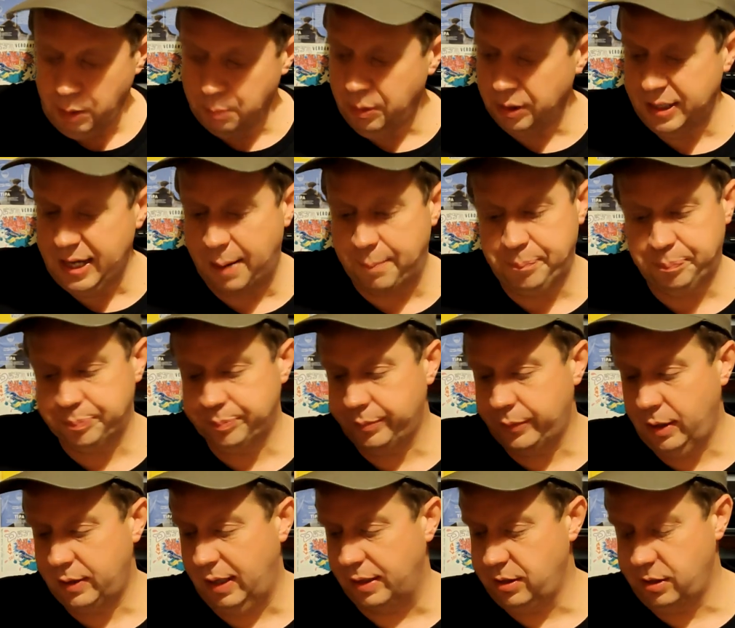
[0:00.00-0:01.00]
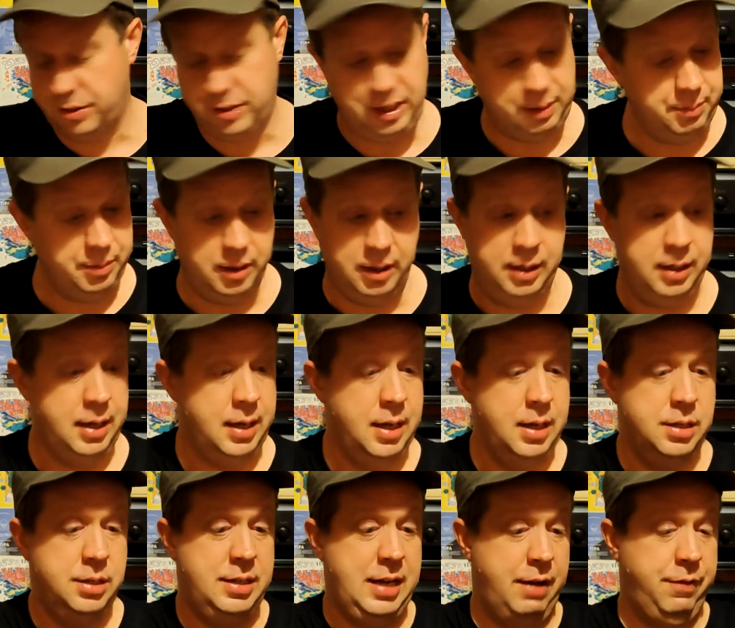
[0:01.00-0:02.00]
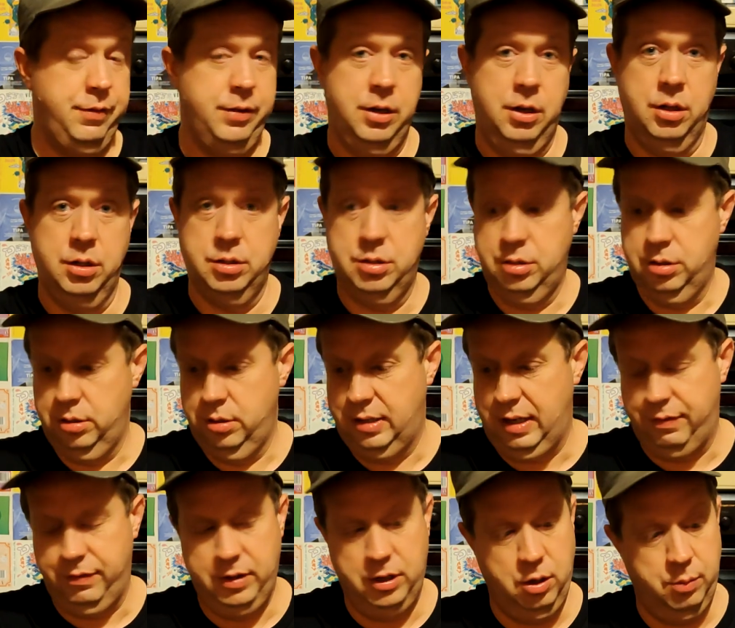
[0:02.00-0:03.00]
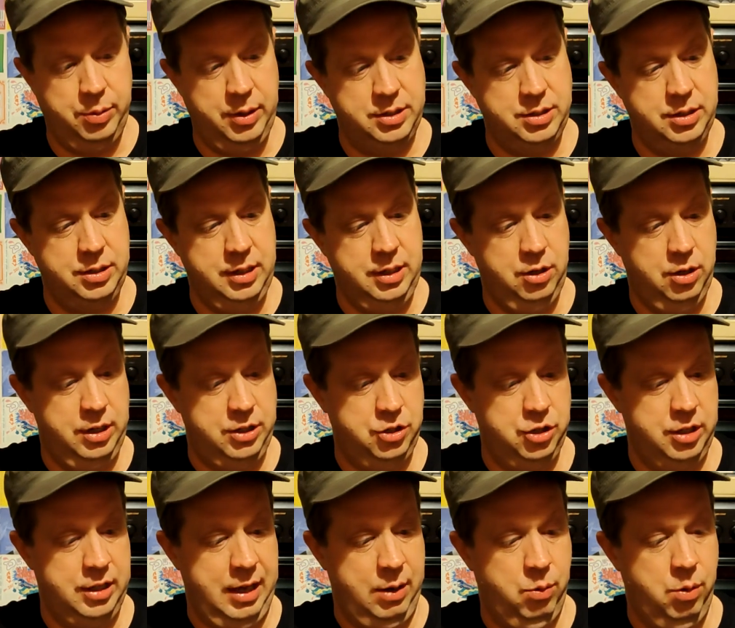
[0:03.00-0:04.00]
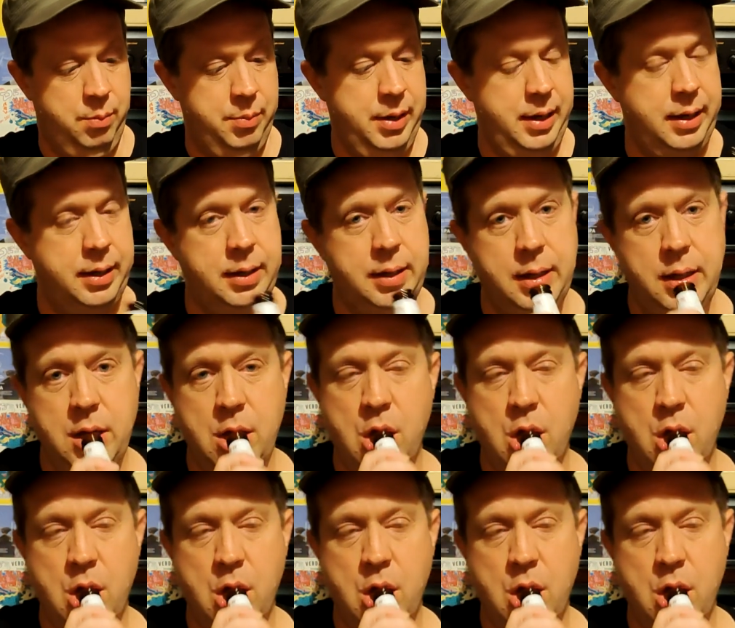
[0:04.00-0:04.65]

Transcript: But yeah, that's the same beer. Definitely not pleasant. Did not enjoy that one bit.